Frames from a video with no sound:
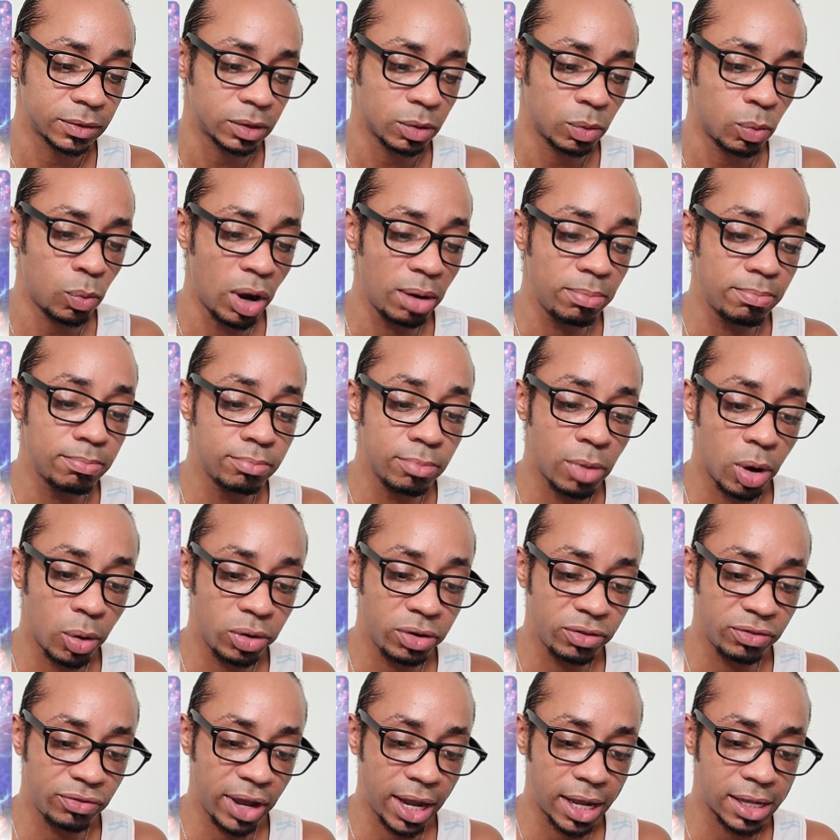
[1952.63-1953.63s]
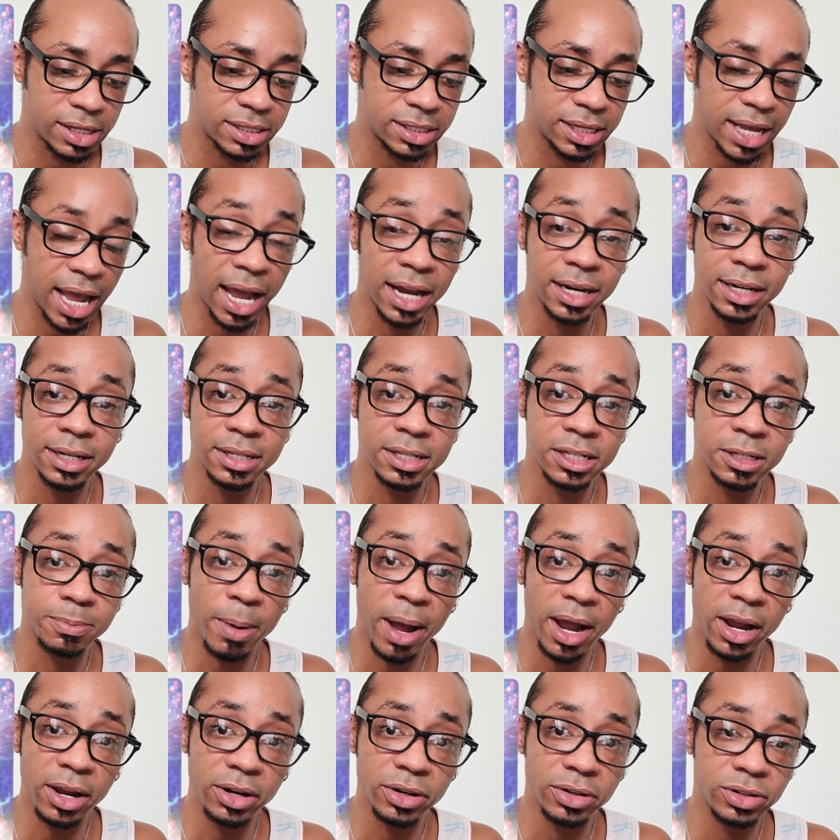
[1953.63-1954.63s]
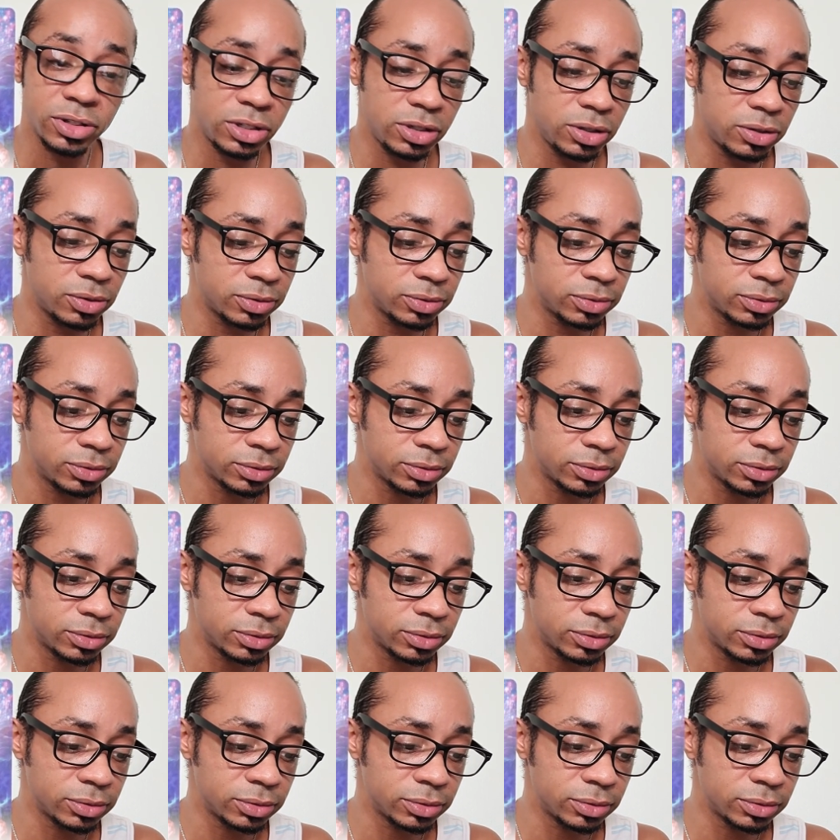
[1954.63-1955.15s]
What motivates and inspires you?